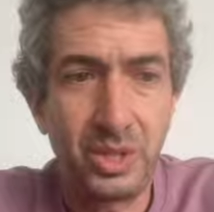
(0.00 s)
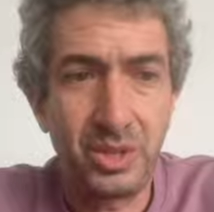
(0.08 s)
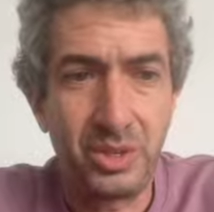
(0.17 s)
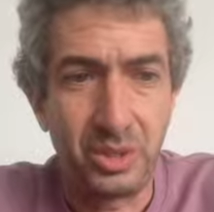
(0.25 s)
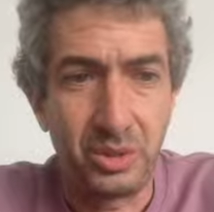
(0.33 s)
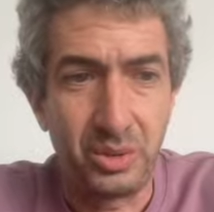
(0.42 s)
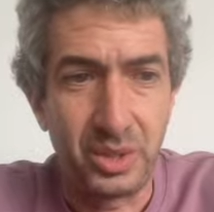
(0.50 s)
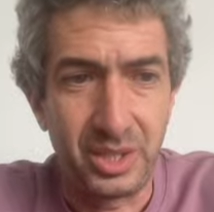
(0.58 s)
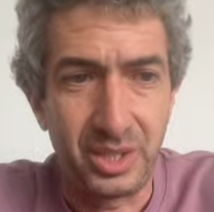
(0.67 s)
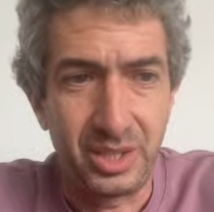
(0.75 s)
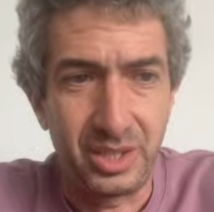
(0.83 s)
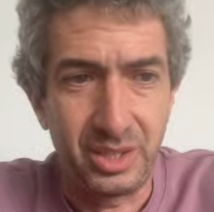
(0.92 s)
you do
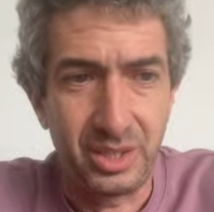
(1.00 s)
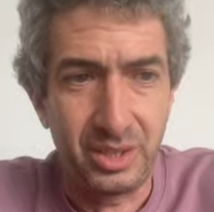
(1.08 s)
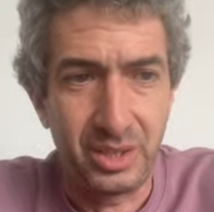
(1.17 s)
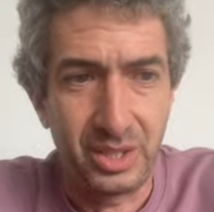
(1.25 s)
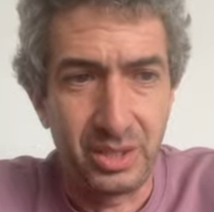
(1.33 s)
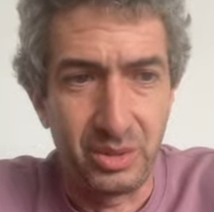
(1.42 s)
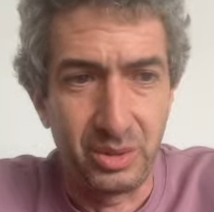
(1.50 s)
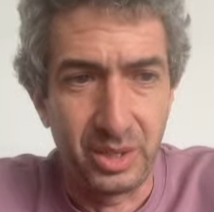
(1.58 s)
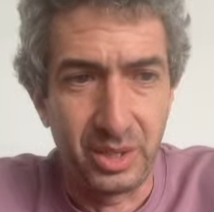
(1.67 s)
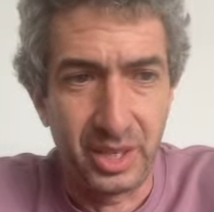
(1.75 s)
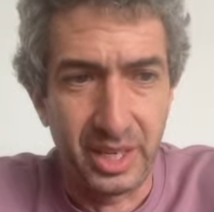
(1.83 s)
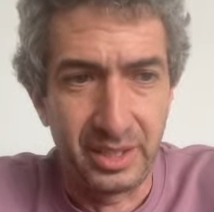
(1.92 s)
is you could do,
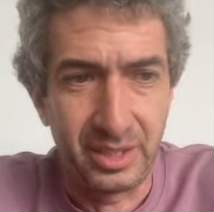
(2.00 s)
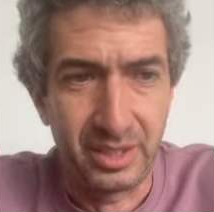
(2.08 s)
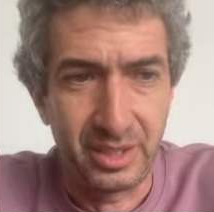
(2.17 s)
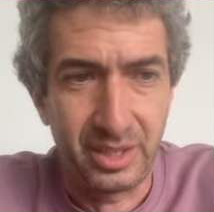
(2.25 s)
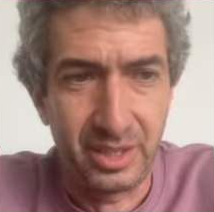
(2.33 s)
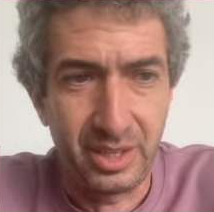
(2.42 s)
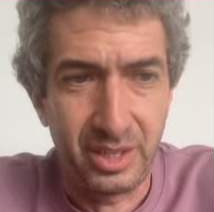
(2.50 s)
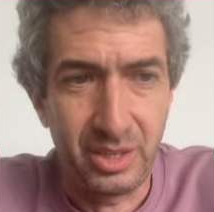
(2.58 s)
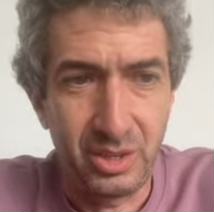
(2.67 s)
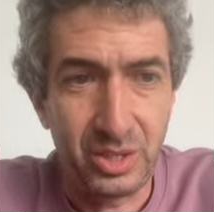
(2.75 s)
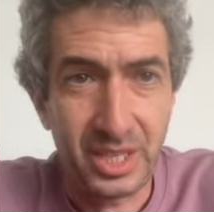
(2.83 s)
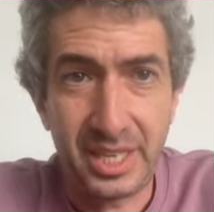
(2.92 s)
okay,
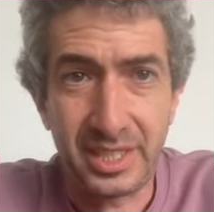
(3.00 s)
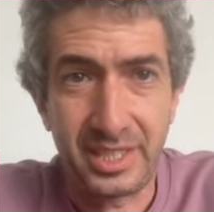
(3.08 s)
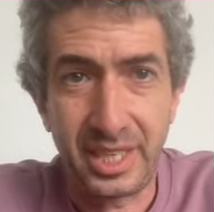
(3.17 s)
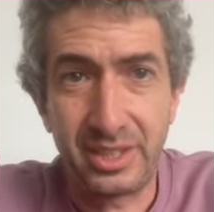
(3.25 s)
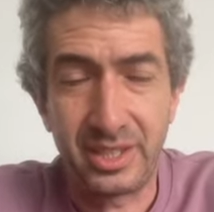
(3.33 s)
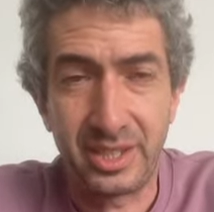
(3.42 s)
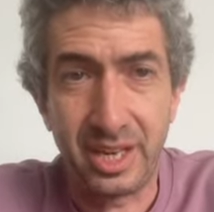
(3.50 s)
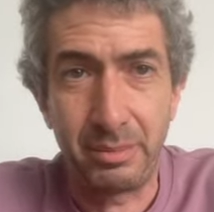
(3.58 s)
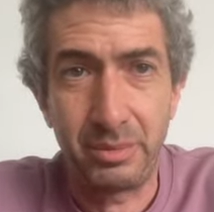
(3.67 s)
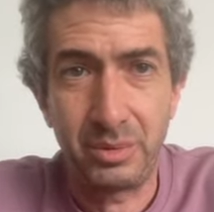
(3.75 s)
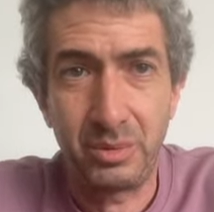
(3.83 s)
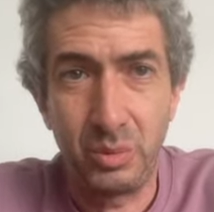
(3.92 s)
you kind of set this up
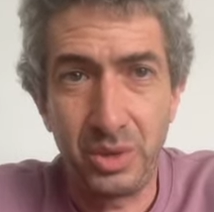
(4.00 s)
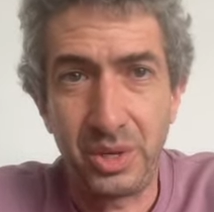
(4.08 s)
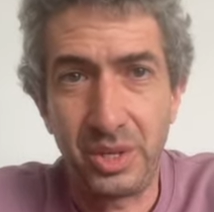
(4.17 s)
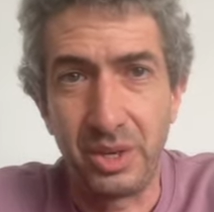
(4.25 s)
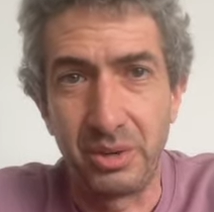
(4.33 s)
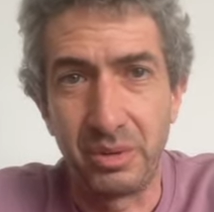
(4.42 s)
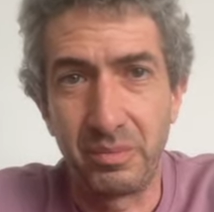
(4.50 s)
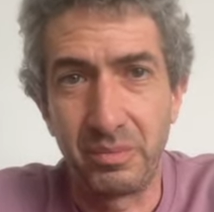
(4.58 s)
with a note.